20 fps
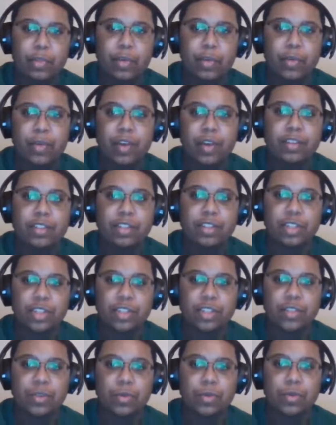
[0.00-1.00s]
three races
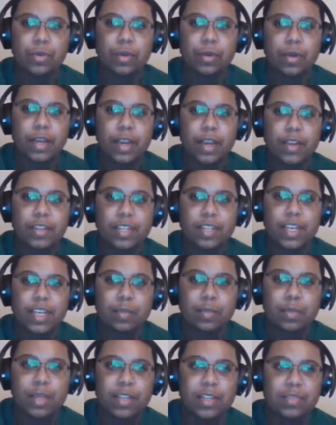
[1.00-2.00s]
she scored a
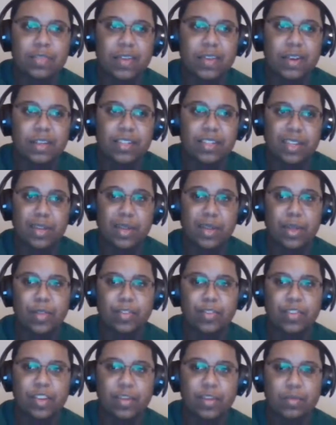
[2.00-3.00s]
tenth place finish,
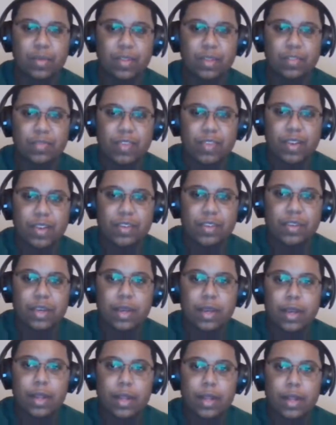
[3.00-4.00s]
another tenth place finish,
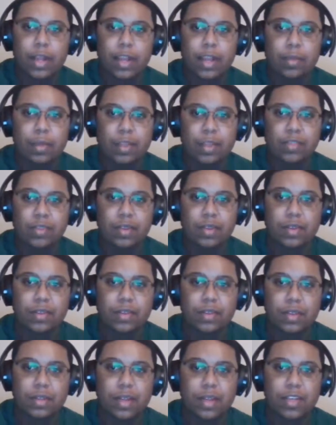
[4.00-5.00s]
and a ninth place finish.
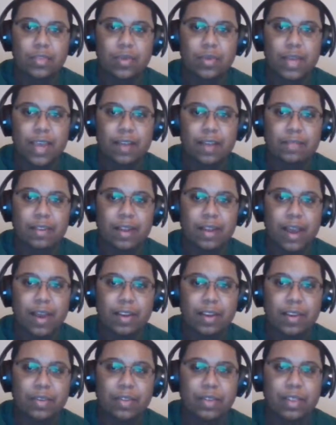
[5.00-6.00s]
And next we have an
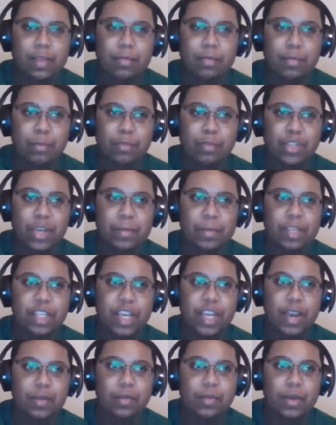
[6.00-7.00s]
audio clip from Jamie
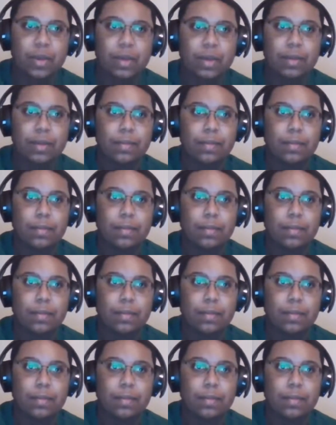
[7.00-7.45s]
Chadwick.